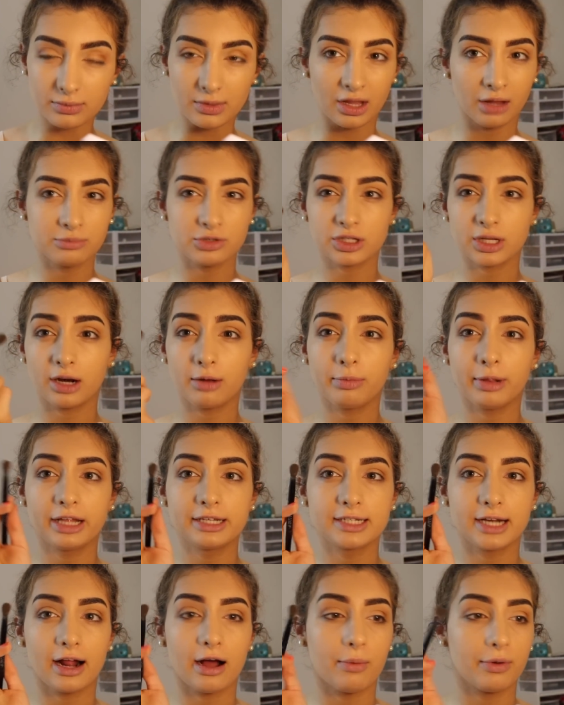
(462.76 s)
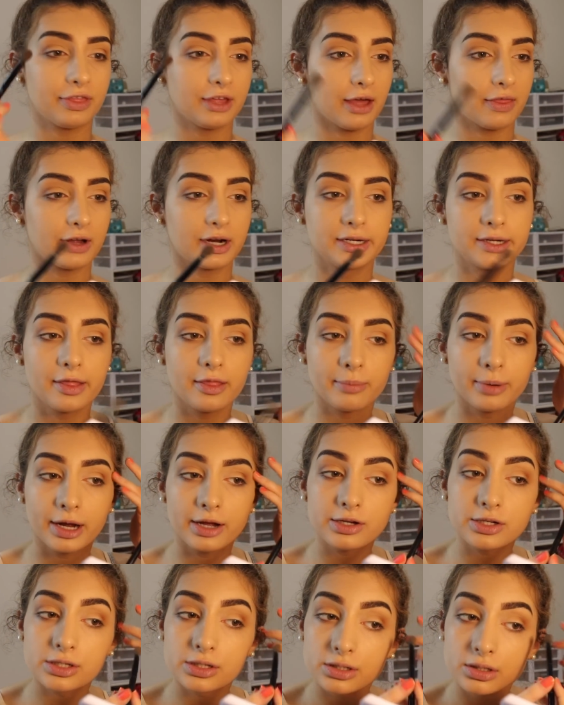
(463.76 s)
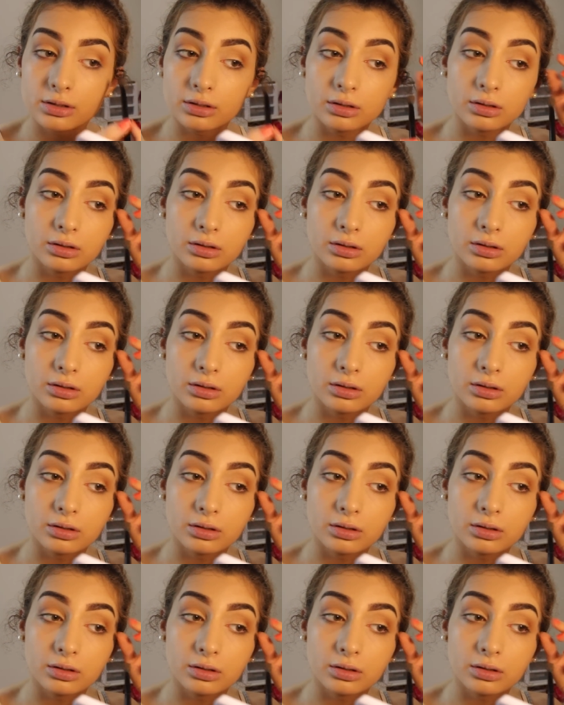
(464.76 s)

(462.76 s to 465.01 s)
I'm just gonna blend it out with the other end of the brush.